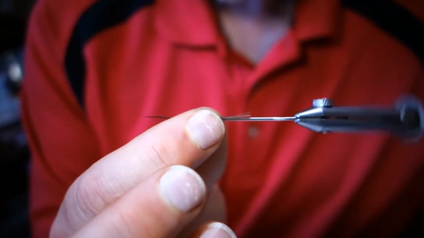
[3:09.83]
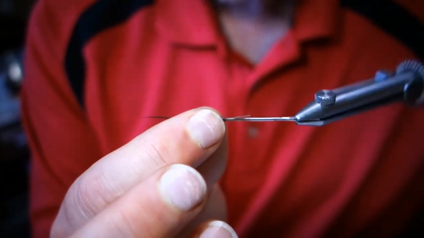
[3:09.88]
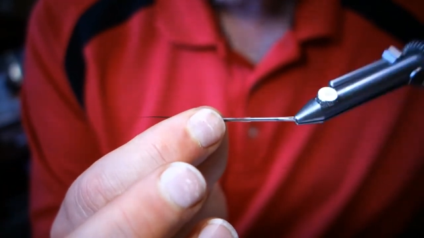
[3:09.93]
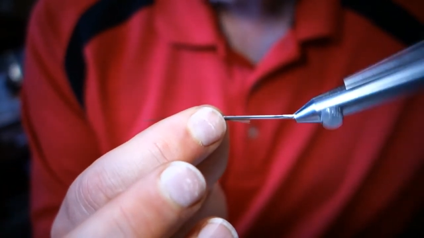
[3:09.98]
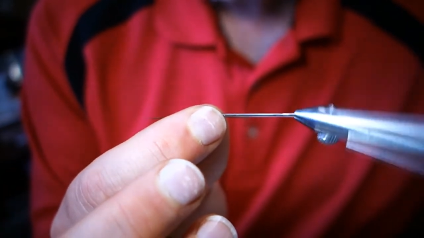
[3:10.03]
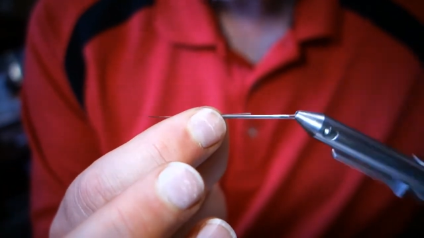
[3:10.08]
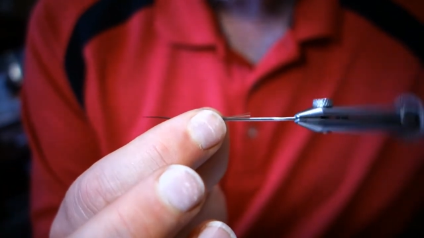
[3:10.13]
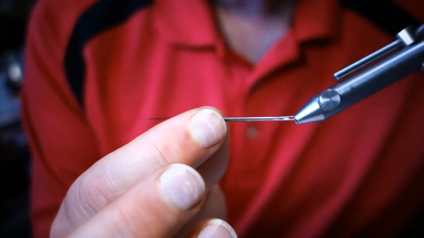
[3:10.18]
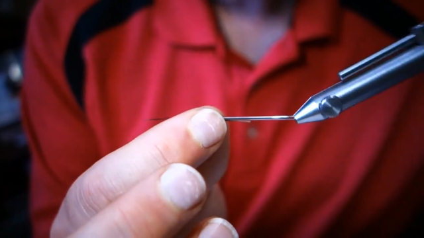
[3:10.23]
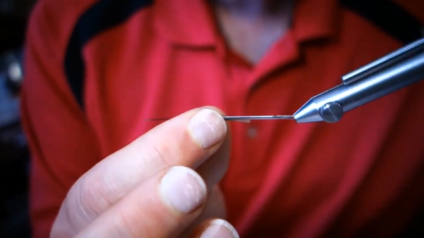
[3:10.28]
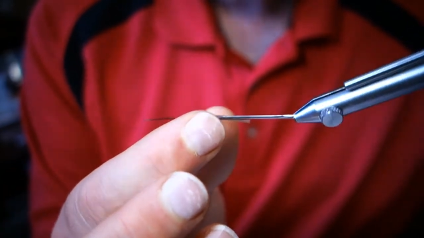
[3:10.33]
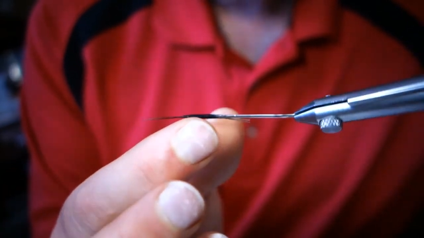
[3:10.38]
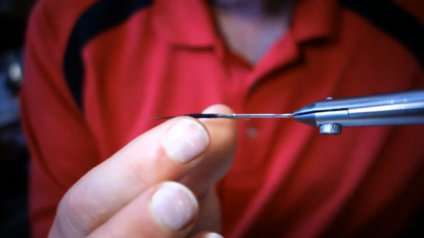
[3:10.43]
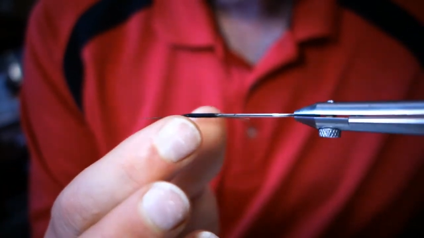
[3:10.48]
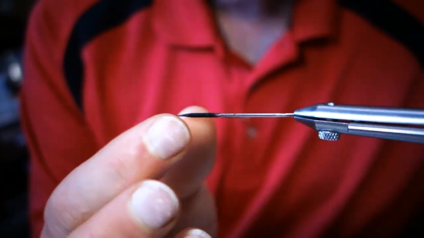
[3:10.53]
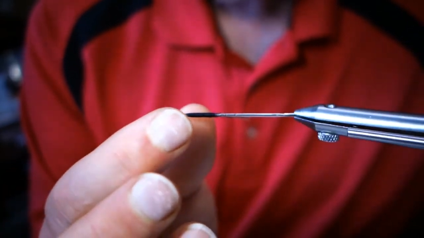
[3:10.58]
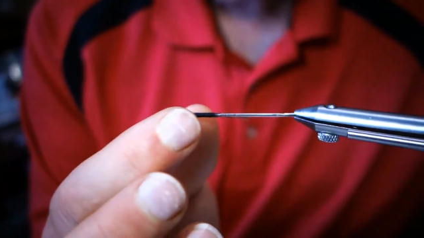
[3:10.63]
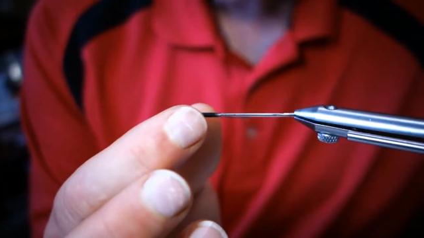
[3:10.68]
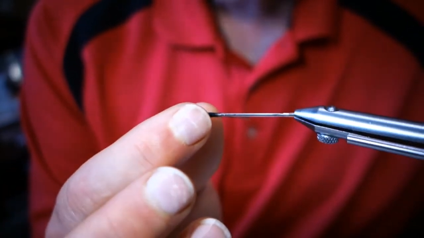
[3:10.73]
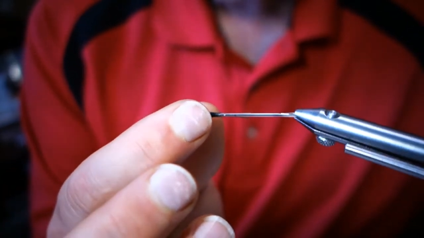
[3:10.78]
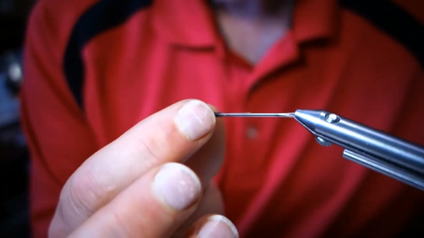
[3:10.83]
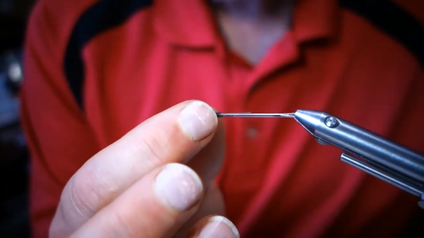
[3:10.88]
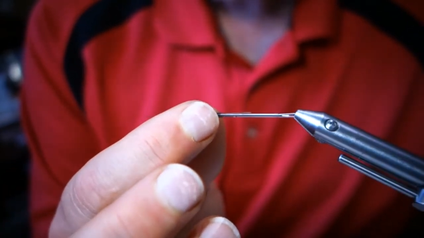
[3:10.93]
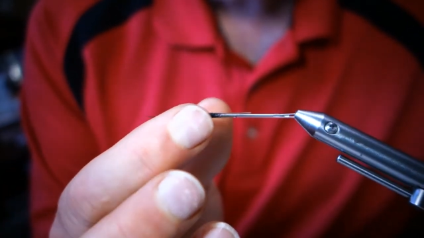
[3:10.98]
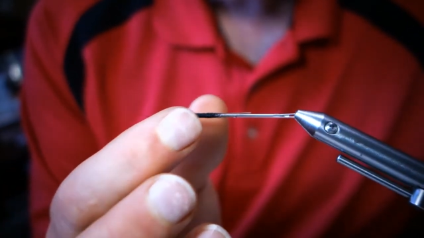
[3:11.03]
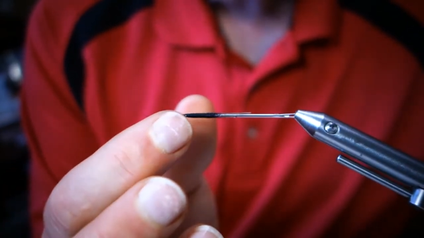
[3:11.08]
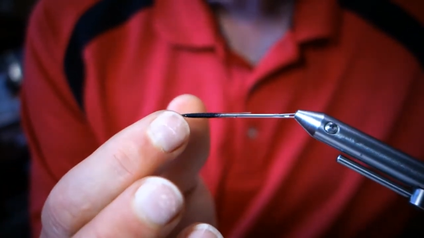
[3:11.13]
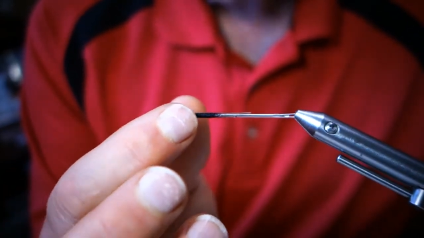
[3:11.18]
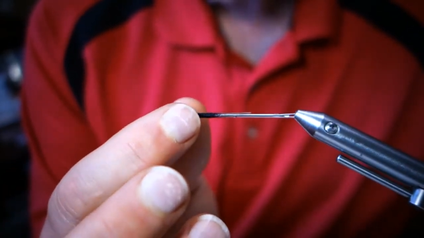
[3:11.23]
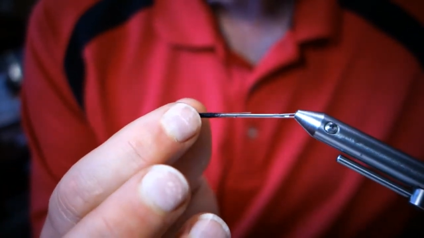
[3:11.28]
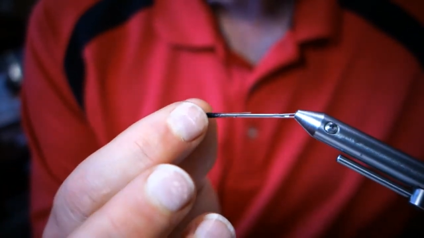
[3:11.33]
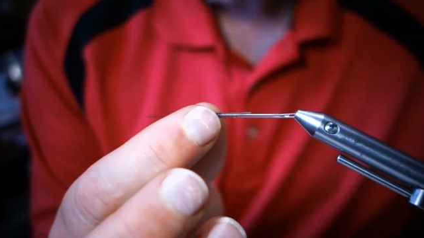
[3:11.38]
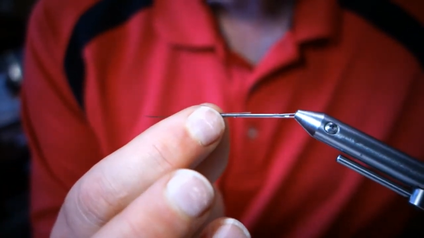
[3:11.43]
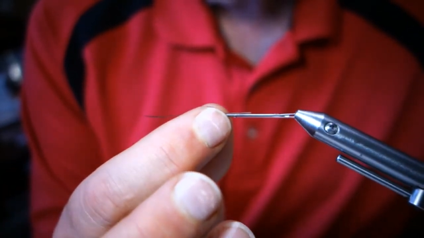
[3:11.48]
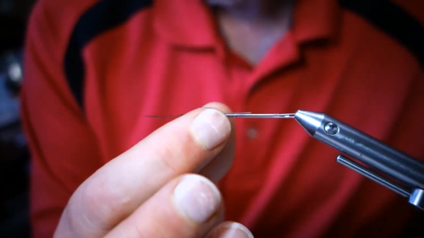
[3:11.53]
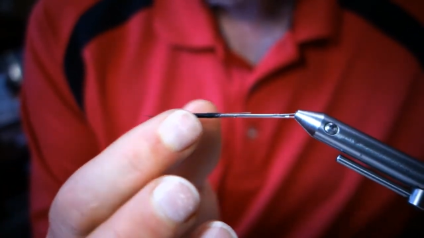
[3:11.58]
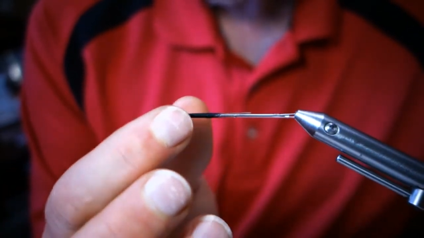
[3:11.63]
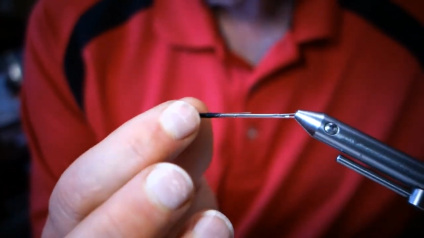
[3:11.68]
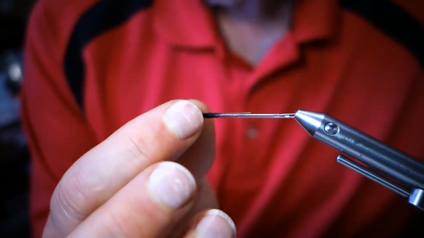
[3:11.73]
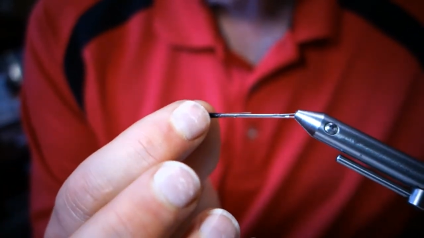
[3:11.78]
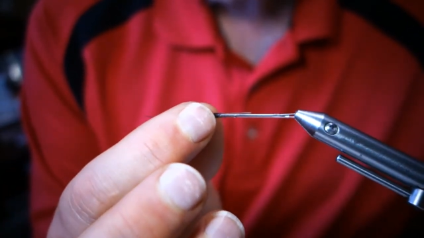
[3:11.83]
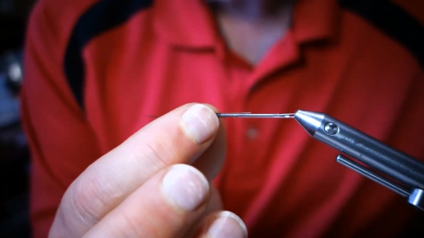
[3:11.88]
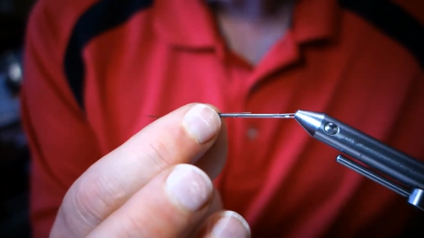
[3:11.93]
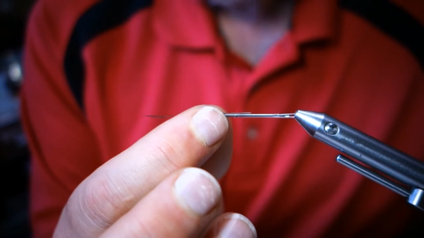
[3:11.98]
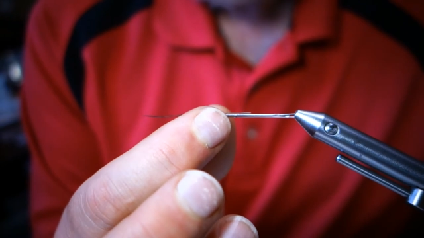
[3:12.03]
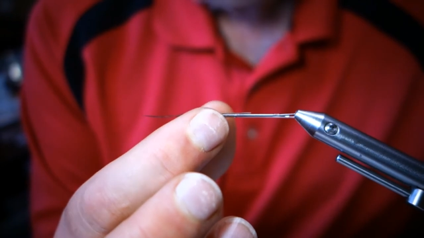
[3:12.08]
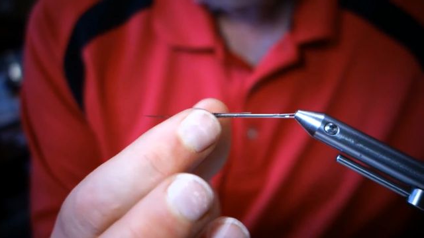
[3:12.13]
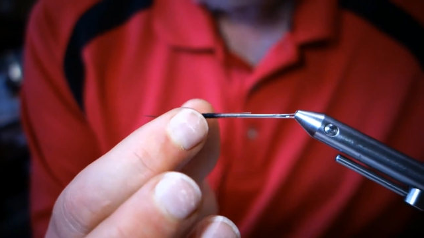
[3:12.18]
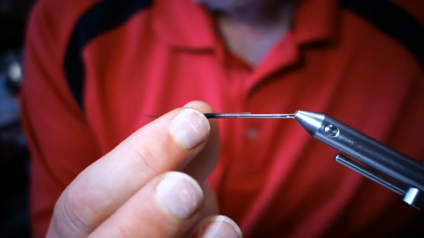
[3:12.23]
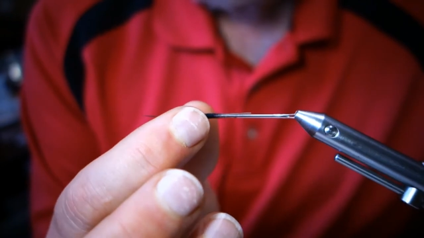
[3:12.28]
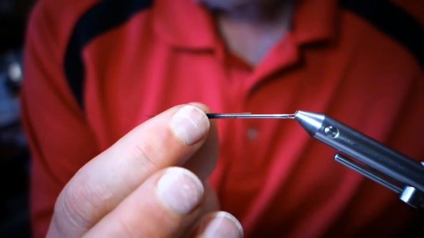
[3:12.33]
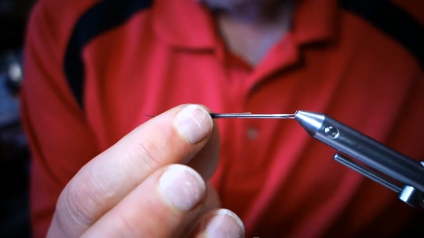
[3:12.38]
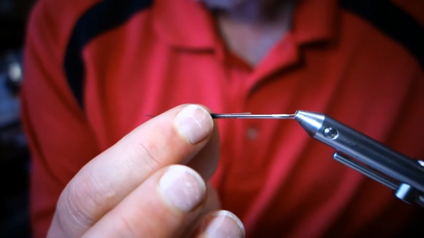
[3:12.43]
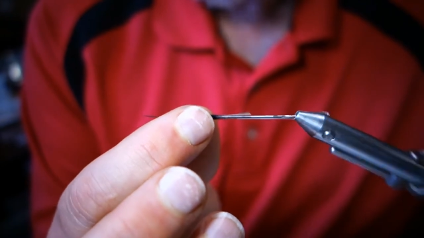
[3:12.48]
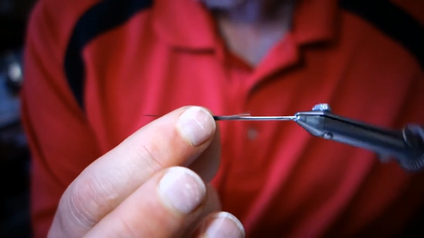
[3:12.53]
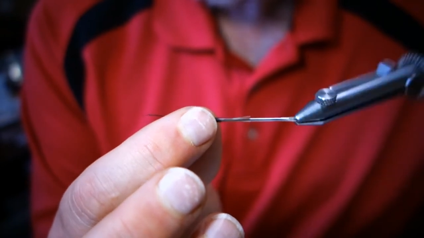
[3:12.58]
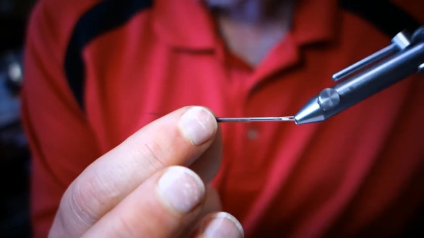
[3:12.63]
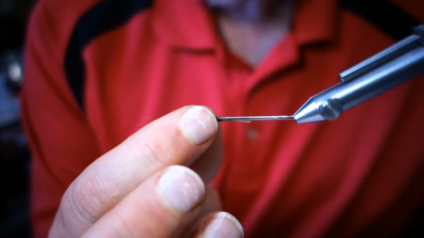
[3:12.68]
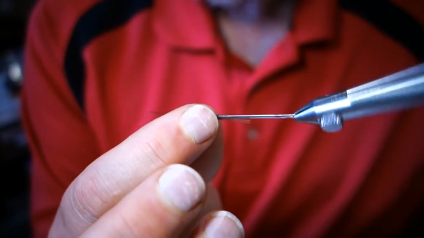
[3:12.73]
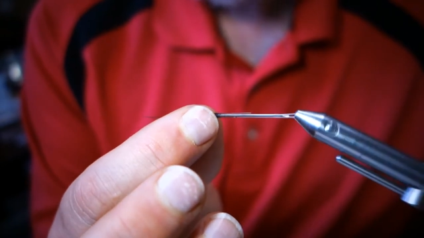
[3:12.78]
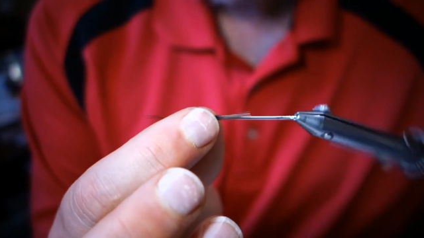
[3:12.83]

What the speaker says: Nobody's mouth can be seen.